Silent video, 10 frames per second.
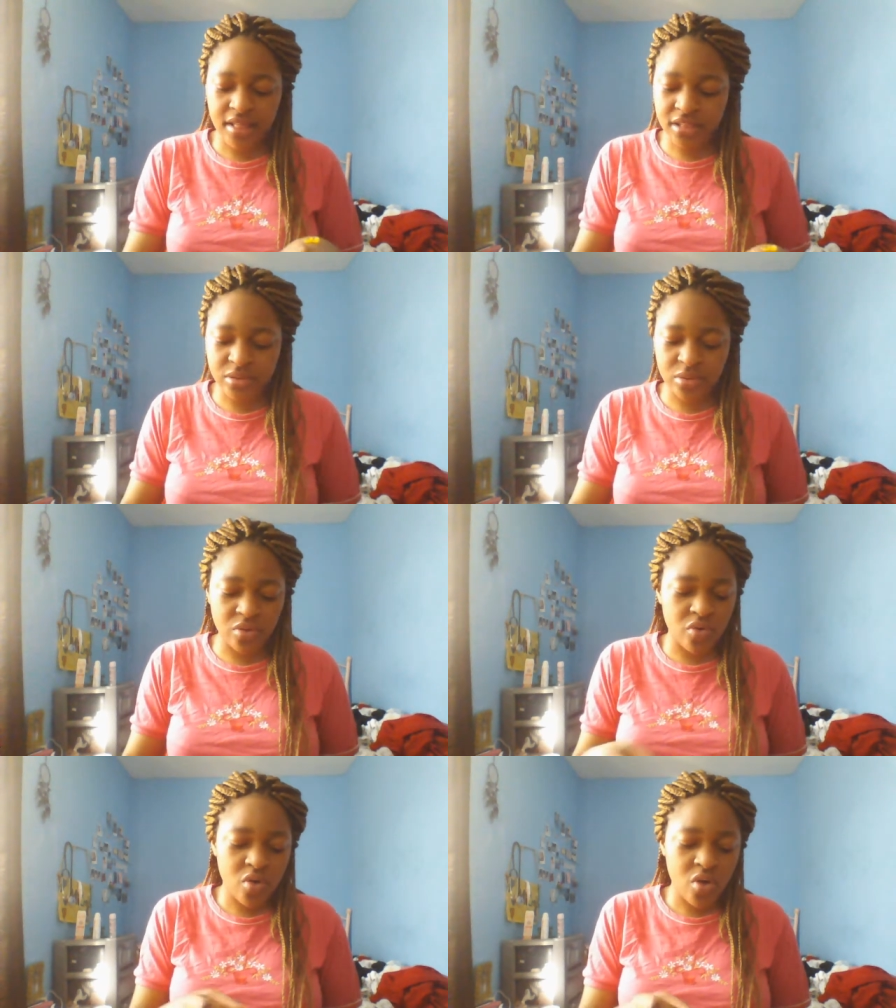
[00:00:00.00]

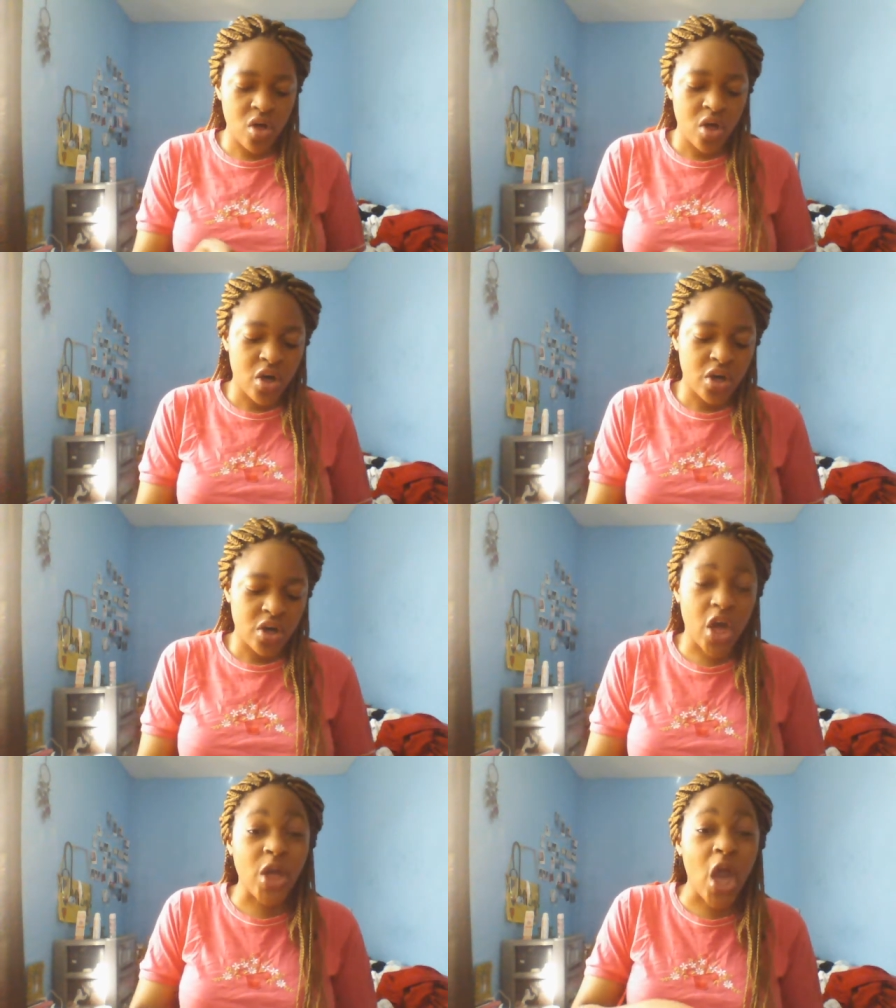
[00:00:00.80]
saw
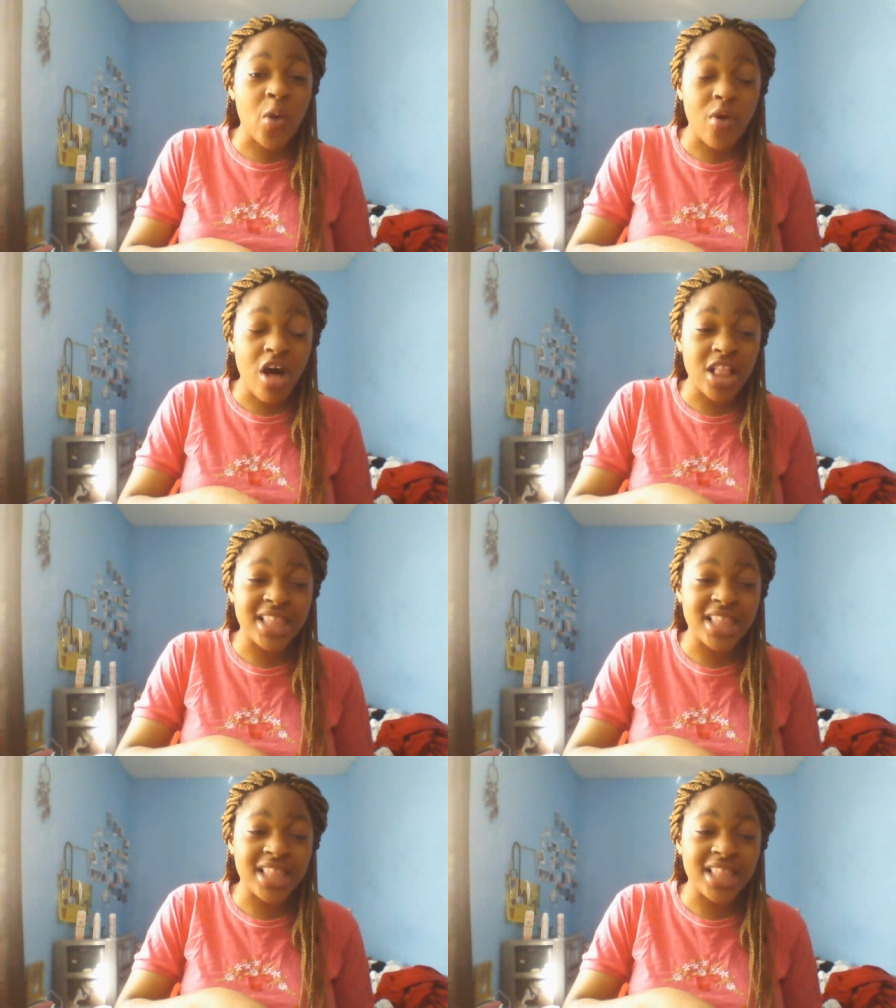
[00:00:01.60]
Cocoa